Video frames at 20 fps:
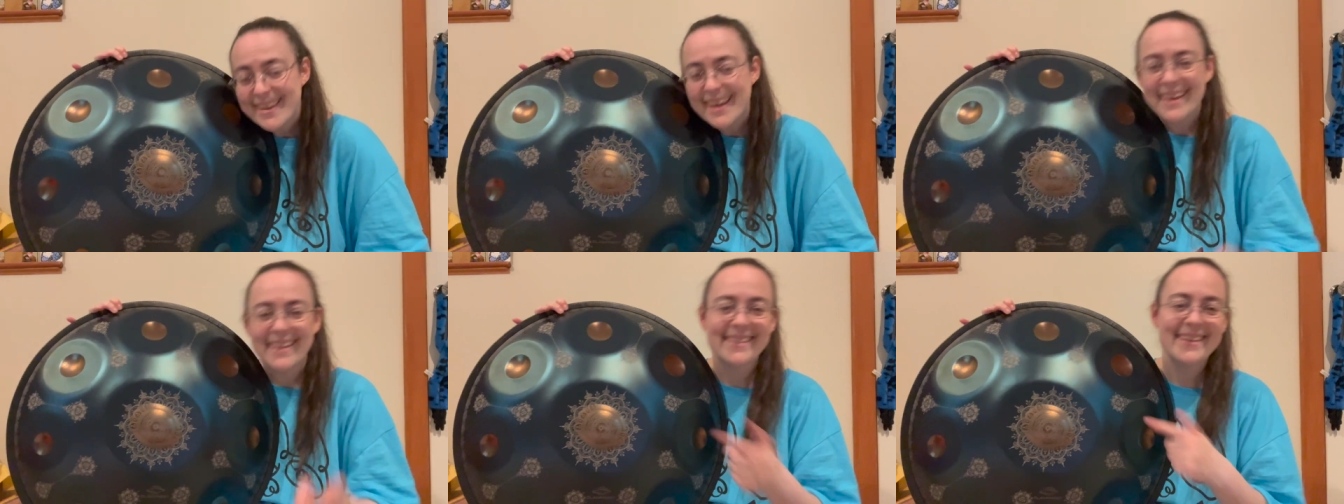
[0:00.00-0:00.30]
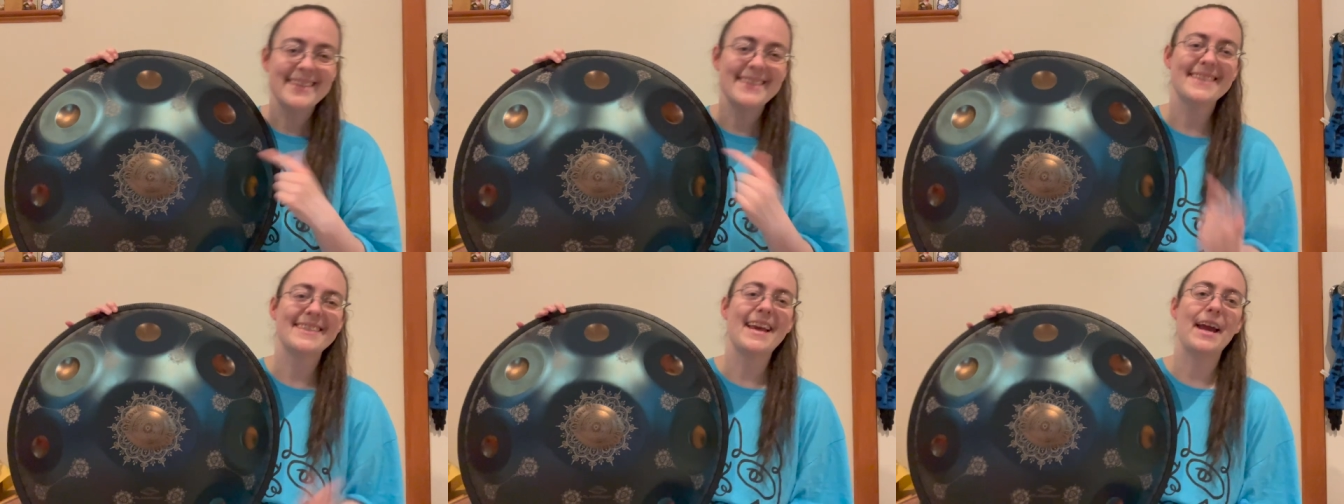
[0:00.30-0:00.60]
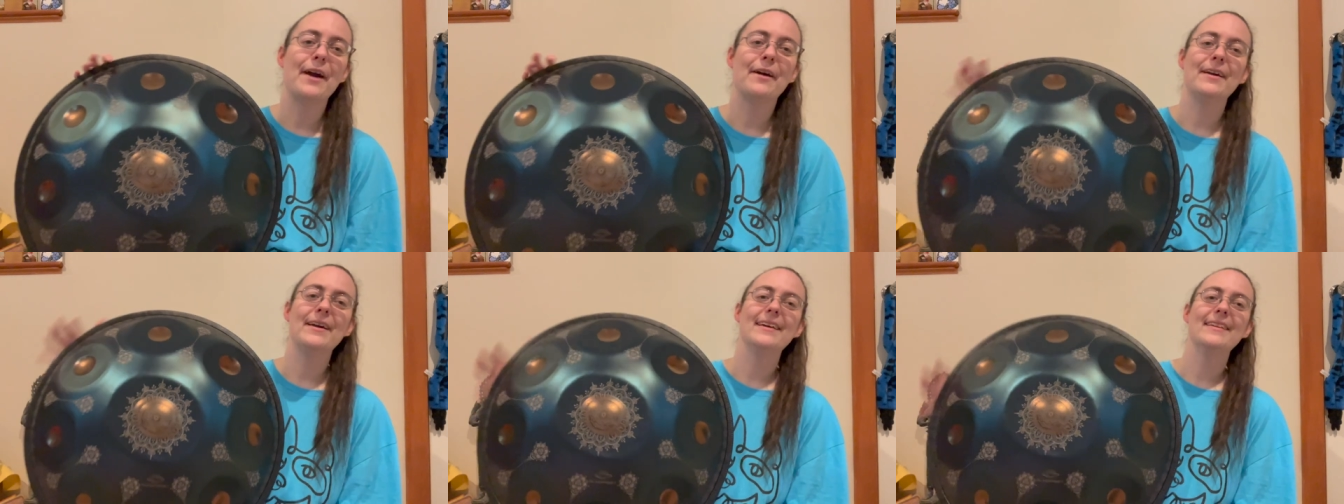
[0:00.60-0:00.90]
this is
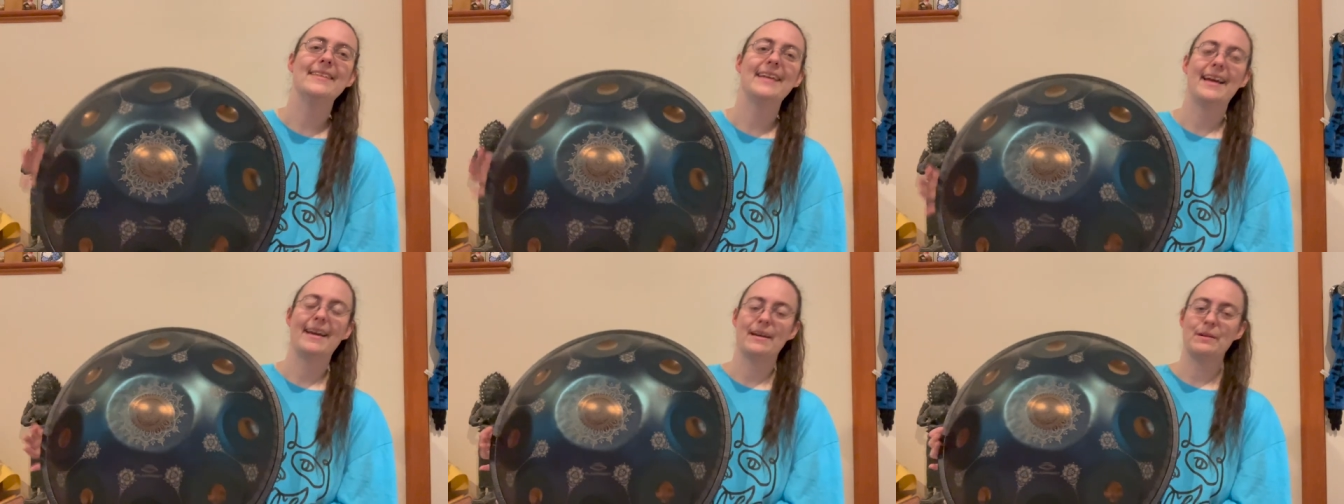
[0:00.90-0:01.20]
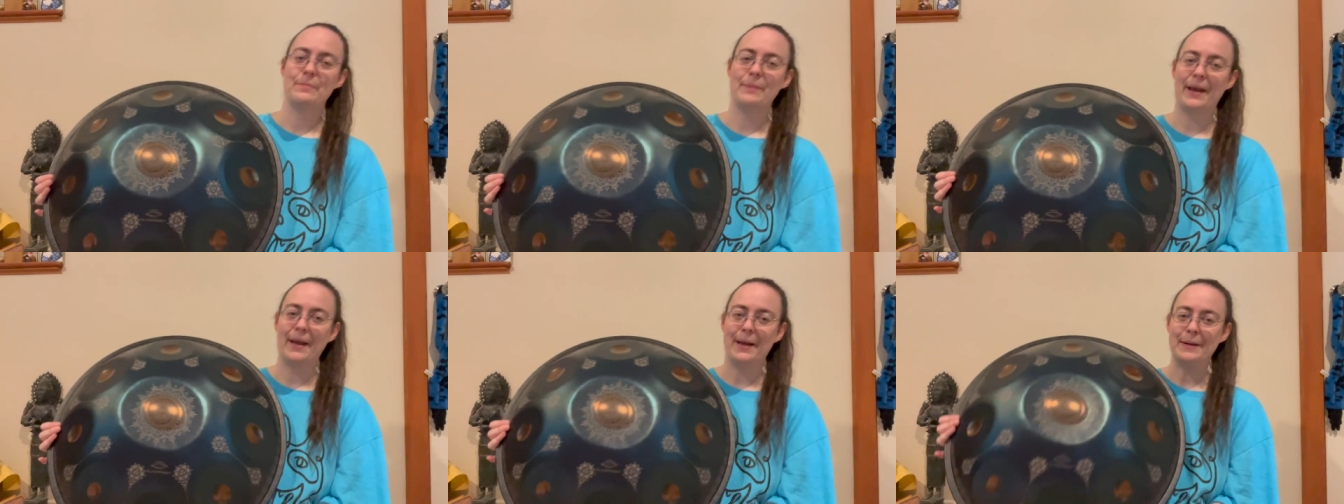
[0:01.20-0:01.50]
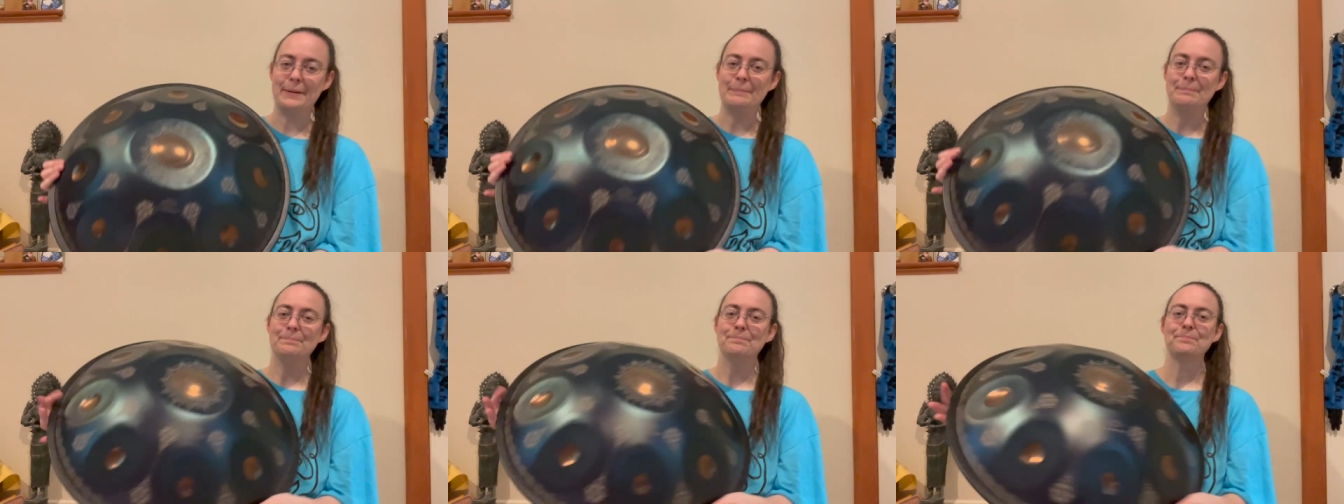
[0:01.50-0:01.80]
Harriet the
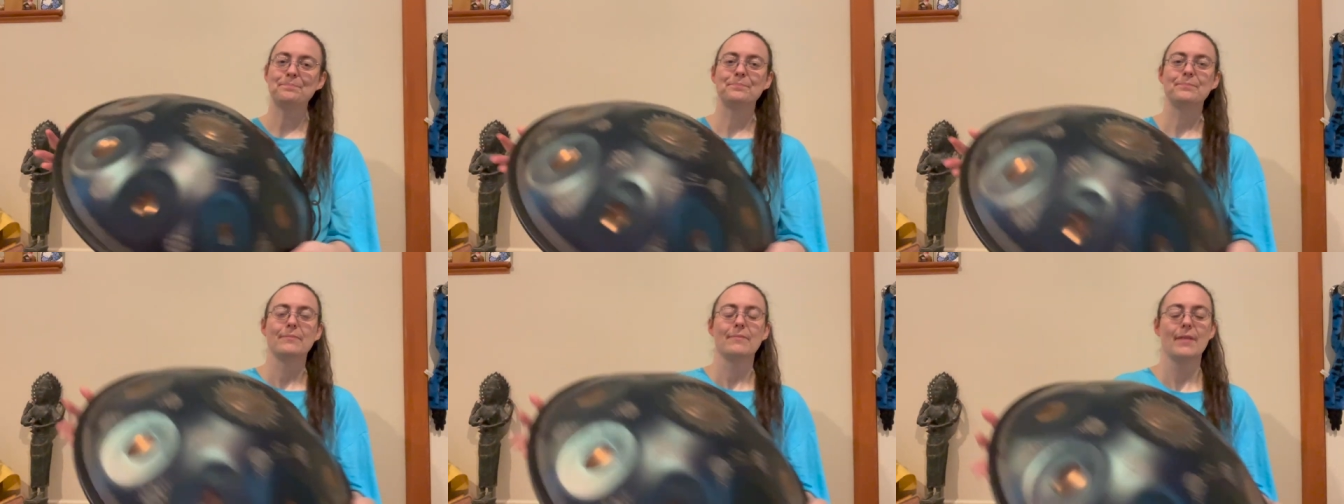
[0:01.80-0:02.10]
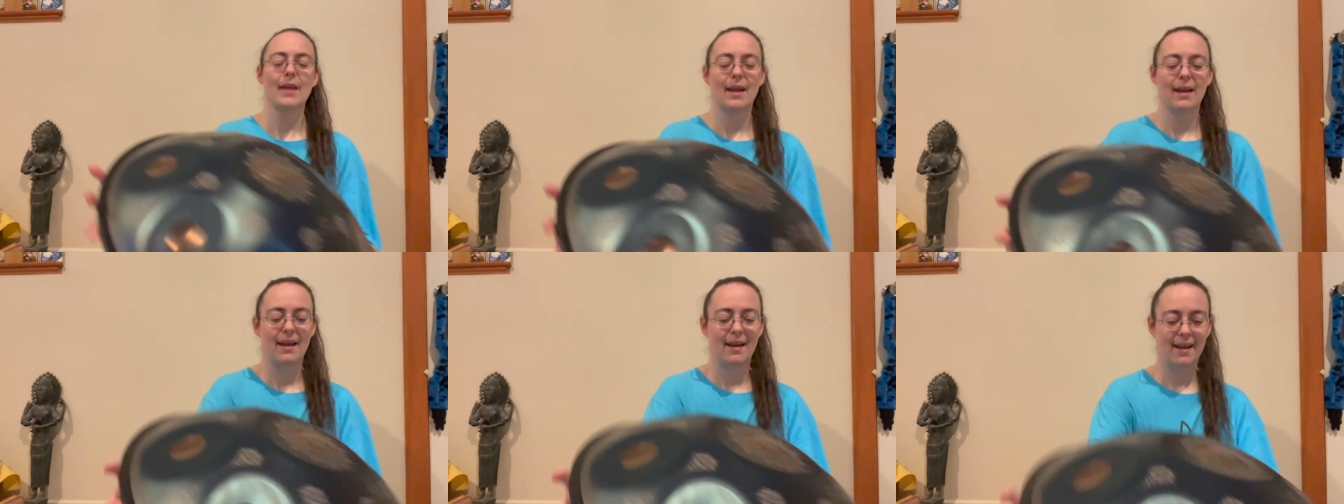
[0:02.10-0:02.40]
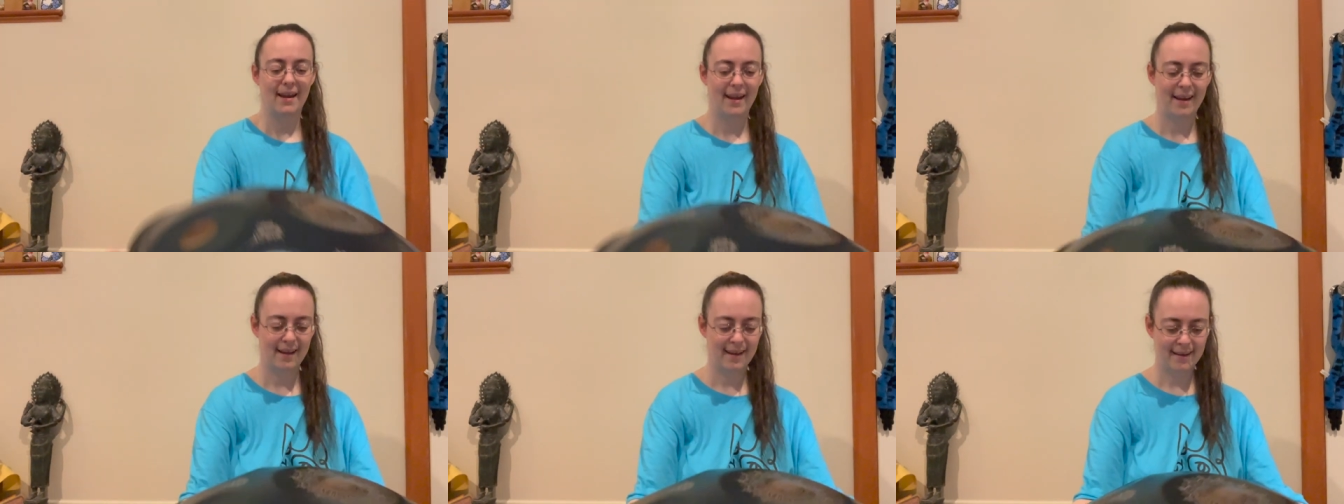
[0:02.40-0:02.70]
Handpan,
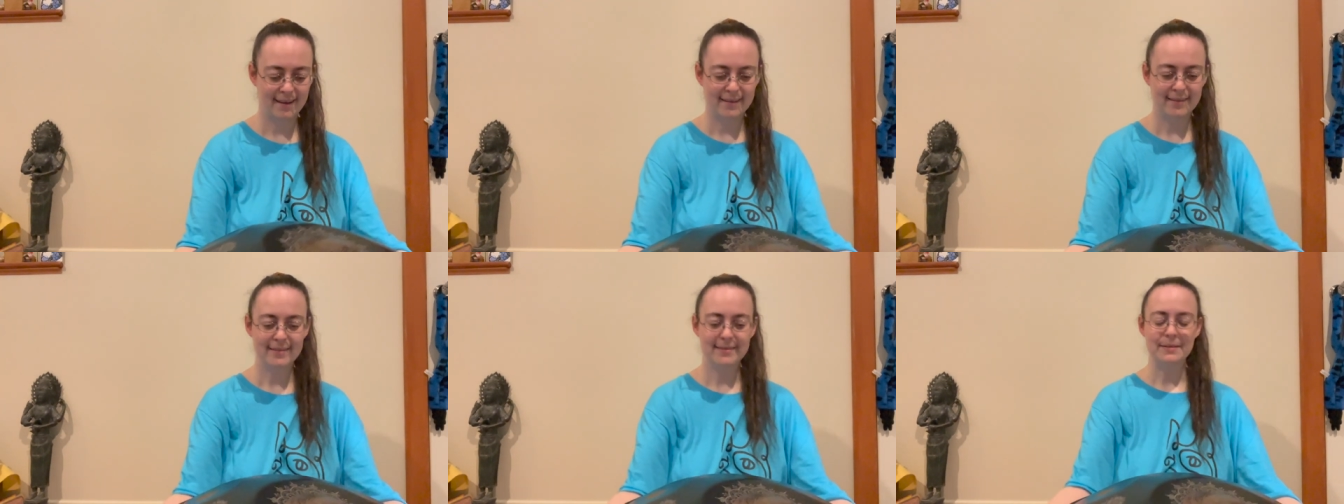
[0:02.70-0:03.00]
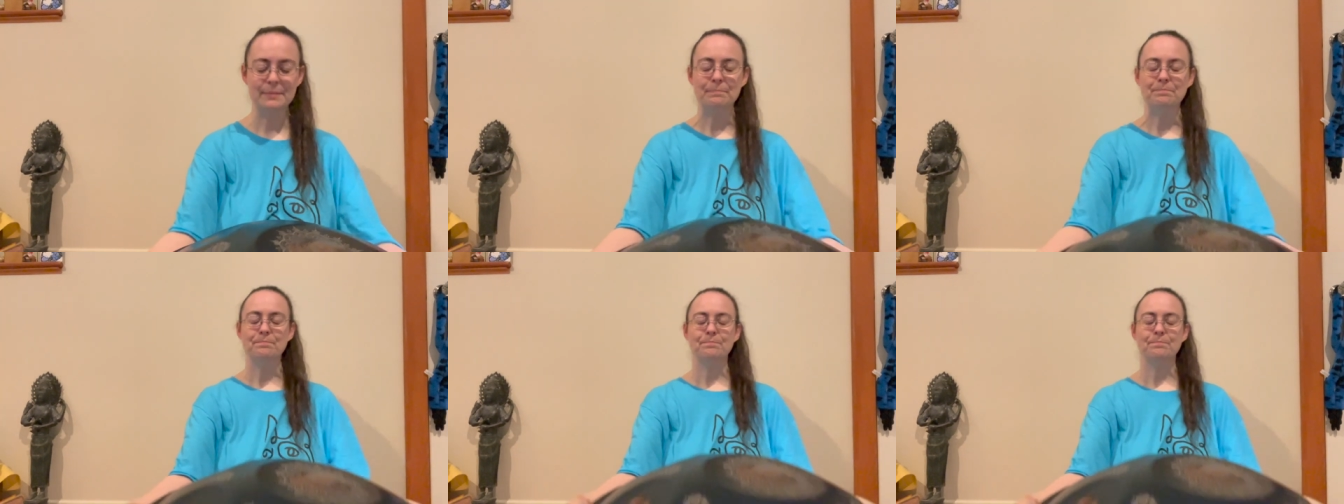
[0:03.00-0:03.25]
and